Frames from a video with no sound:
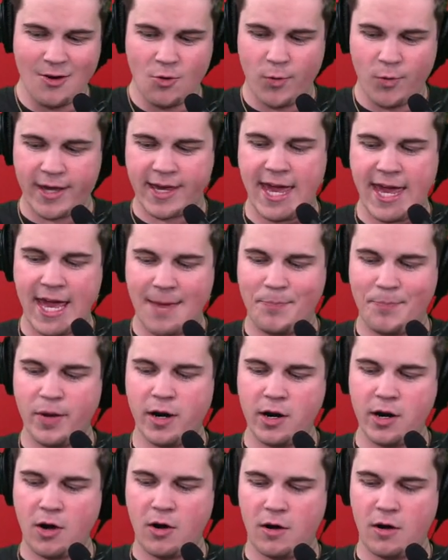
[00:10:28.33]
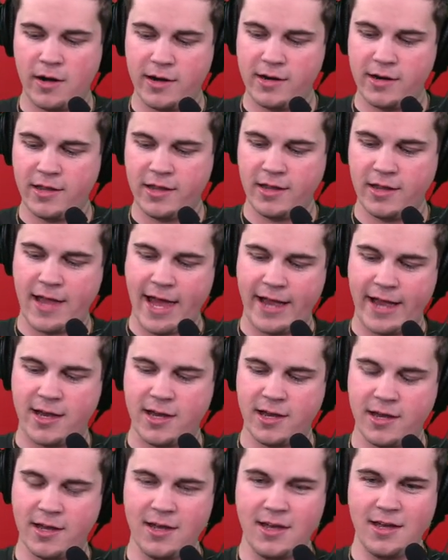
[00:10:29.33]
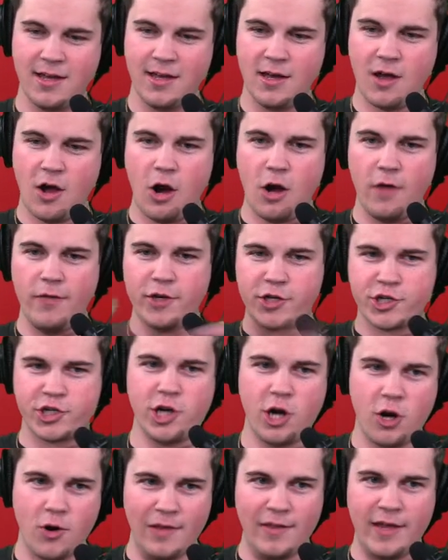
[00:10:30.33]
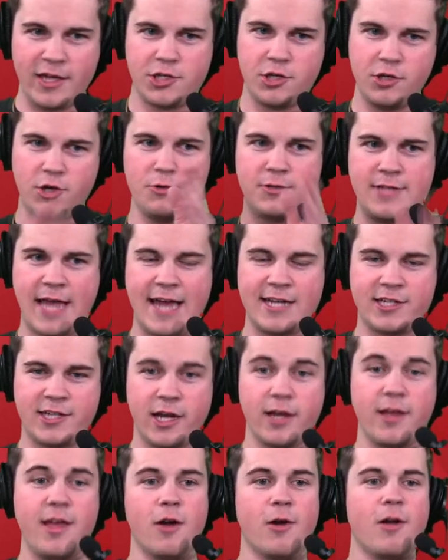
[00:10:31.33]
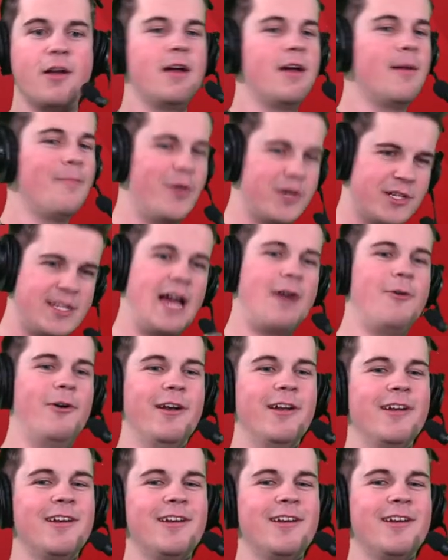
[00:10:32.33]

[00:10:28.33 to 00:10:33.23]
we can't put it on the show unless you use hashtag. Here, push that one.